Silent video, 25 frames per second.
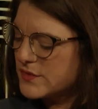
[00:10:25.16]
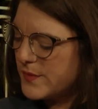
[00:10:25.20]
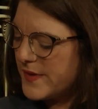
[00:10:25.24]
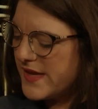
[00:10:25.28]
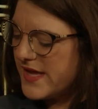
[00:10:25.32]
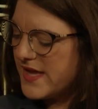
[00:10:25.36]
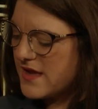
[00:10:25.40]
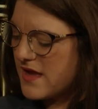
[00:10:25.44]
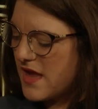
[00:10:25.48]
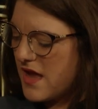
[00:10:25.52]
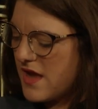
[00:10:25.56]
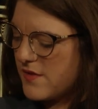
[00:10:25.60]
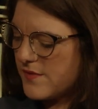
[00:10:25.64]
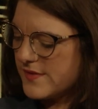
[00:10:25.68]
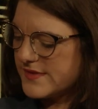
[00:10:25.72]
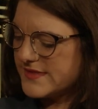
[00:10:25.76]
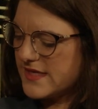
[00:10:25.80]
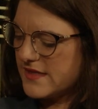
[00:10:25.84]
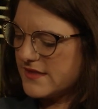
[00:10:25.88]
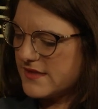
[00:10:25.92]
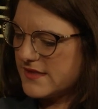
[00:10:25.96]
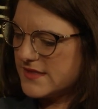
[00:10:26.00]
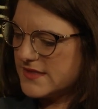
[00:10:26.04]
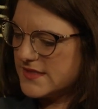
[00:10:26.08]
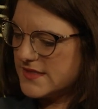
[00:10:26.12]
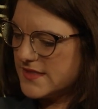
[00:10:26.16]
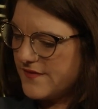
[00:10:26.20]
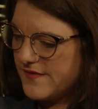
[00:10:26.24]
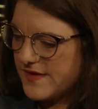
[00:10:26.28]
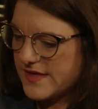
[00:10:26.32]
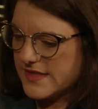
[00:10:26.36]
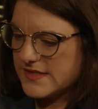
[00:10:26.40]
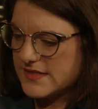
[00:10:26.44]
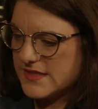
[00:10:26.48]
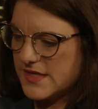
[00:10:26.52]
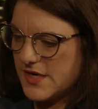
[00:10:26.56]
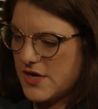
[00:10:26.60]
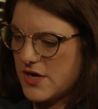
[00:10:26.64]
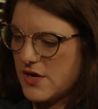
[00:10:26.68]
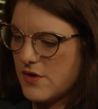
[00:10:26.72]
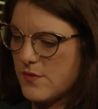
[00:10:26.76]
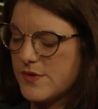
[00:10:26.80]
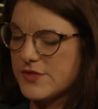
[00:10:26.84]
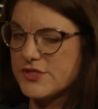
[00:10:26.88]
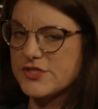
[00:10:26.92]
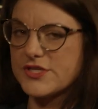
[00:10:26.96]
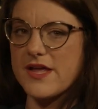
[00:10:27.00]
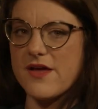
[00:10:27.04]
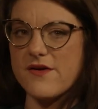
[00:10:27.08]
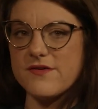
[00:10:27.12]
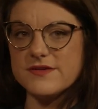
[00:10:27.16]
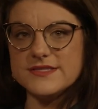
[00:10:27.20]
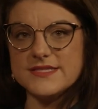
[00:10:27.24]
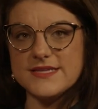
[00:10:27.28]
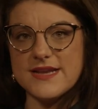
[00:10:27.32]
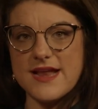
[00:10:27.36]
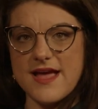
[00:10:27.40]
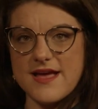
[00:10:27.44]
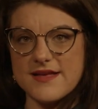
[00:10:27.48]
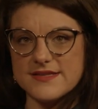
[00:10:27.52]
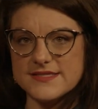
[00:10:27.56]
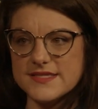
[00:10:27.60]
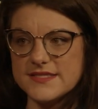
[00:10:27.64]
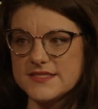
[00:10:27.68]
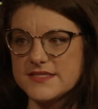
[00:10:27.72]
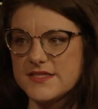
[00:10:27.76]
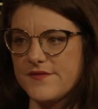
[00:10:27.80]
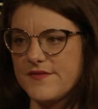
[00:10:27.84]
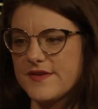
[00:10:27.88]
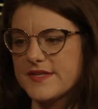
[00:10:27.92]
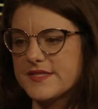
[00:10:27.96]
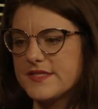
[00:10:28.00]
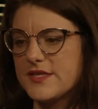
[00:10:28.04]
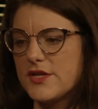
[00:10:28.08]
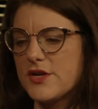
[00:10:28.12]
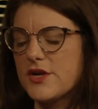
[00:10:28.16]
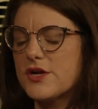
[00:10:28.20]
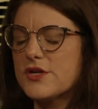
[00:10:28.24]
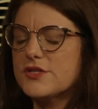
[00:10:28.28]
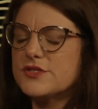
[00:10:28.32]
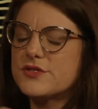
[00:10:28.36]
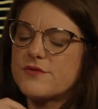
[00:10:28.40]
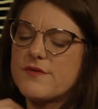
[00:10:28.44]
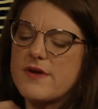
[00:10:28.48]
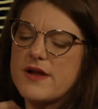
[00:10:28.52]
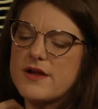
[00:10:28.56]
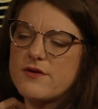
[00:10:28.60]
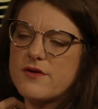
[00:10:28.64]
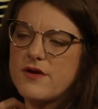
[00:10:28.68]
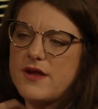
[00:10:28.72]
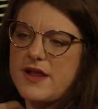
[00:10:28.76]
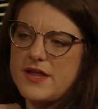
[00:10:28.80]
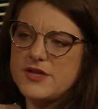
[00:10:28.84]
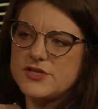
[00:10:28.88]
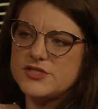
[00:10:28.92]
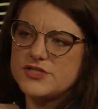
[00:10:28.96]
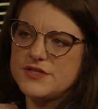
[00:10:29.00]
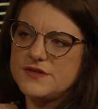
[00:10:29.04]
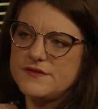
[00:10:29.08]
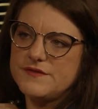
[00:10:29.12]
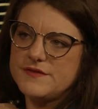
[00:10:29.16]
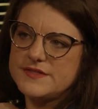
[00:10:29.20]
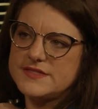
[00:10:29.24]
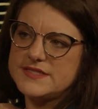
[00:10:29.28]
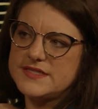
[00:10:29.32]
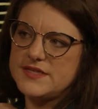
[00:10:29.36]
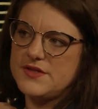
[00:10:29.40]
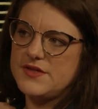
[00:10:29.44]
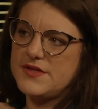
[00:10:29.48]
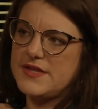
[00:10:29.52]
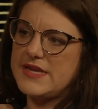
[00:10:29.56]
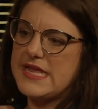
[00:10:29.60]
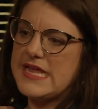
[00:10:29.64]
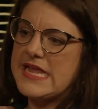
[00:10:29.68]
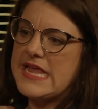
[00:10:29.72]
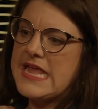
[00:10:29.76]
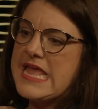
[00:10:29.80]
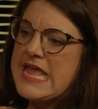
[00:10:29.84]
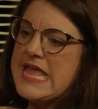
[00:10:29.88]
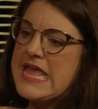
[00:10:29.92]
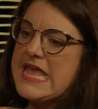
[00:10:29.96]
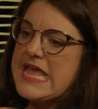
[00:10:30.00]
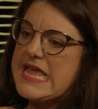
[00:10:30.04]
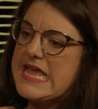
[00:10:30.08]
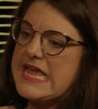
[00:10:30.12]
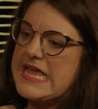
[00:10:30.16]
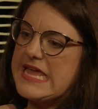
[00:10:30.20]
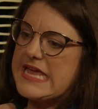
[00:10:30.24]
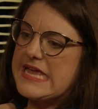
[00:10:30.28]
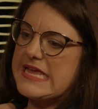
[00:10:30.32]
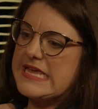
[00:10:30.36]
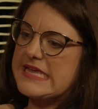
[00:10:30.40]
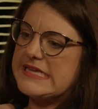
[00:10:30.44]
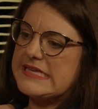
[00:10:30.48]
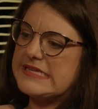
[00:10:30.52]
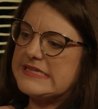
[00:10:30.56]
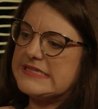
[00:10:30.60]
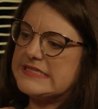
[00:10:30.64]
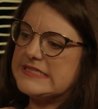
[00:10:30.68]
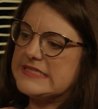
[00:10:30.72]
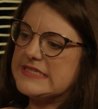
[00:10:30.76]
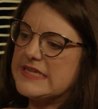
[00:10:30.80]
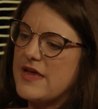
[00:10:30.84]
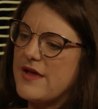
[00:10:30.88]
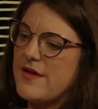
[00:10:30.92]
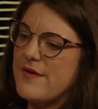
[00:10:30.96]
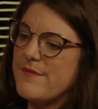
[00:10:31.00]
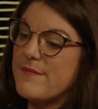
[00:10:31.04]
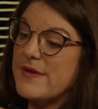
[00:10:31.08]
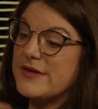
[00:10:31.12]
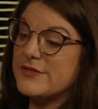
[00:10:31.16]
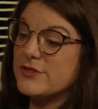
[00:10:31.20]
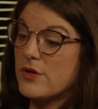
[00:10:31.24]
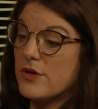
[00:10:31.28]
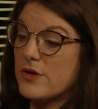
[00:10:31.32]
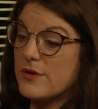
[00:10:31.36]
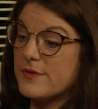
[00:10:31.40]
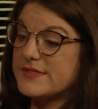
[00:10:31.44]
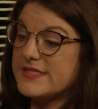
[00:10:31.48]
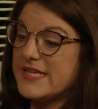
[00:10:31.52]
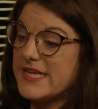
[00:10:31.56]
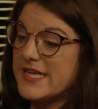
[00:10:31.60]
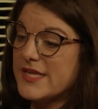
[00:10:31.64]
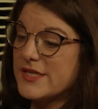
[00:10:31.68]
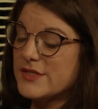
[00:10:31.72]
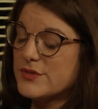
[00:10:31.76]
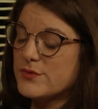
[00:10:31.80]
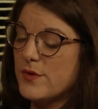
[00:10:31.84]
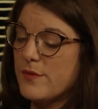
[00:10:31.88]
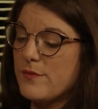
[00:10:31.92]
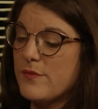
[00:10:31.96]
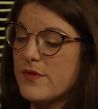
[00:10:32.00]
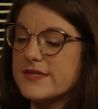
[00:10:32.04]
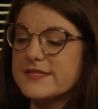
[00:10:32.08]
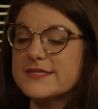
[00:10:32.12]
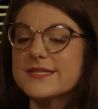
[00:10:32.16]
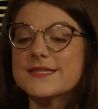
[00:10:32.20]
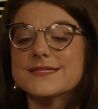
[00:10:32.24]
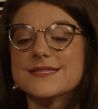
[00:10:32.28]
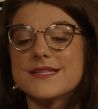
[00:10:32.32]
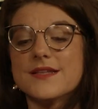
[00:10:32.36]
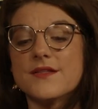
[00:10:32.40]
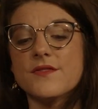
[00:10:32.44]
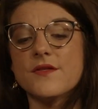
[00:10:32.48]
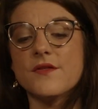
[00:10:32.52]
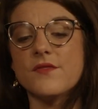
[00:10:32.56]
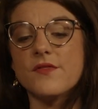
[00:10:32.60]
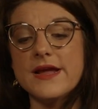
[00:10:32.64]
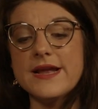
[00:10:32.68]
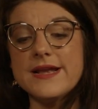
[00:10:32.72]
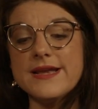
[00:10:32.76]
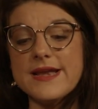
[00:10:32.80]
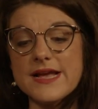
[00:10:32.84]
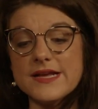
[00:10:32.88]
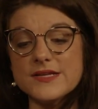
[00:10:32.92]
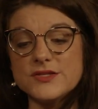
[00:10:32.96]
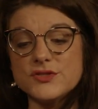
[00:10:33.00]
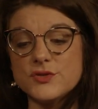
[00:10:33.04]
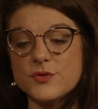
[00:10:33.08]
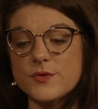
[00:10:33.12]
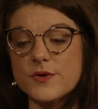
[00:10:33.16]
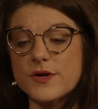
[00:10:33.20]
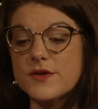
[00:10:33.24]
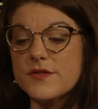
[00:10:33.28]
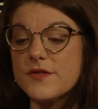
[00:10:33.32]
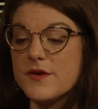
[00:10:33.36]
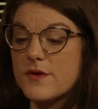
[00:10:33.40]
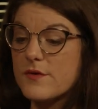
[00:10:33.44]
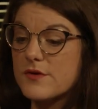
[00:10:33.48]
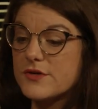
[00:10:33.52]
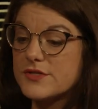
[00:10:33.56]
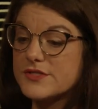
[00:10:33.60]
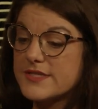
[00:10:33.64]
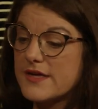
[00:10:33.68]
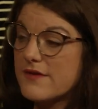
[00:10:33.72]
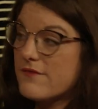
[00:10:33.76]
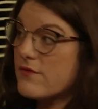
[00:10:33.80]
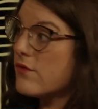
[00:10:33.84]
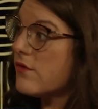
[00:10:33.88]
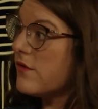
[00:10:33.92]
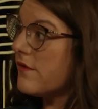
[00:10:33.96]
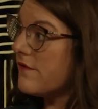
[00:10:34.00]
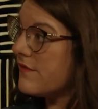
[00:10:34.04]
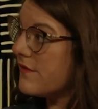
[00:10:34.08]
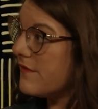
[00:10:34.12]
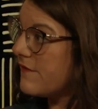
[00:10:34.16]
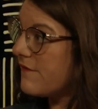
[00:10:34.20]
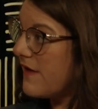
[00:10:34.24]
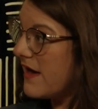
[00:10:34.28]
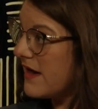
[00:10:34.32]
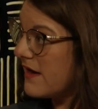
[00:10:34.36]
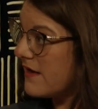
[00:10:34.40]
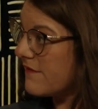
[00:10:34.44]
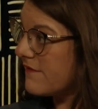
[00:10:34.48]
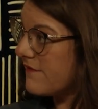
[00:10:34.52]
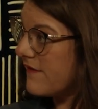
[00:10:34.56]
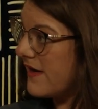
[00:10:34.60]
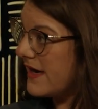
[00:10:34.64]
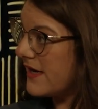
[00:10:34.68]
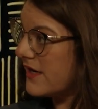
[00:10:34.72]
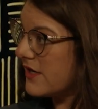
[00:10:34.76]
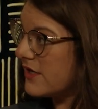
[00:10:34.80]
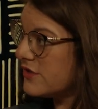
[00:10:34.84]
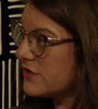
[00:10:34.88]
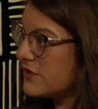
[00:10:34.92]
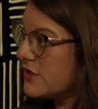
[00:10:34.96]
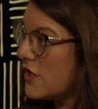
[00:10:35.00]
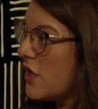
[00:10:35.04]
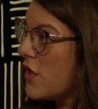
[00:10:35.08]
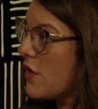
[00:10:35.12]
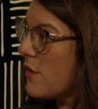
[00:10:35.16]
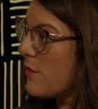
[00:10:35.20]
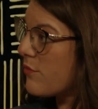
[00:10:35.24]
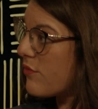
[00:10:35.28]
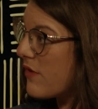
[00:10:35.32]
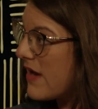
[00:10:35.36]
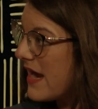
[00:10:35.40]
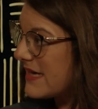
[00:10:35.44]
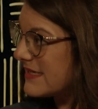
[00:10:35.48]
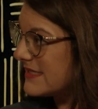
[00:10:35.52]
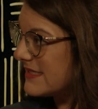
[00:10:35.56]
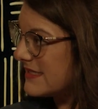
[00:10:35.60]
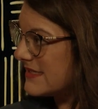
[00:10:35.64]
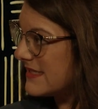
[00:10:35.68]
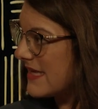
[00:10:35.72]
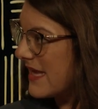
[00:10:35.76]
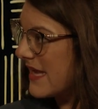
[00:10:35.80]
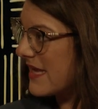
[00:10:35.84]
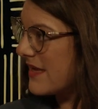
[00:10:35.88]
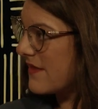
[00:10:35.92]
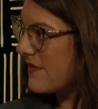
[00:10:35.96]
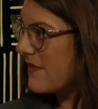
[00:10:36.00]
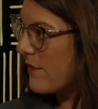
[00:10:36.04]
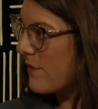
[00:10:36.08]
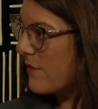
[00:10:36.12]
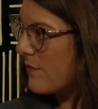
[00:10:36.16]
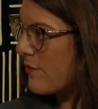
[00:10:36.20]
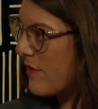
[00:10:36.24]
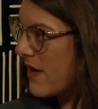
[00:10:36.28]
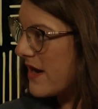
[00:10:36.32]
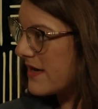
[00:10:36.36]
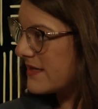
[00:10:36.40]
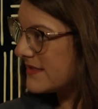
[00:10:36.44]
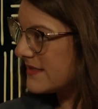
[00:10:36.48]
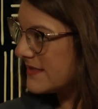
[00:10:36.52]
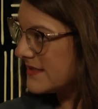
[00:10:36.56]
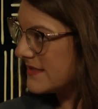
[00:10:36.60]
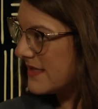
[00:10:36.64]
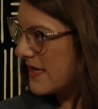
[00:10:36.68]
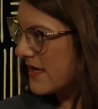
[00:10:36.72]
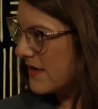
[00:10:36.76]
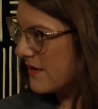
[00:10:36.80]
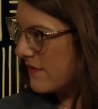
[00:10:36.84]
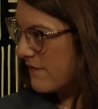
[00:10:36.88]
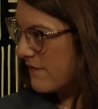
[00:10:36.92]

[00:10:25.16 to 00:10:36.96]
week, I was at the Civic Center, which Gallatin has a Civic Center. It's a recreation facility, and my daughter was taking swim lessons, and in the lane next to her, there were several of the firefighters practicing. They were practicing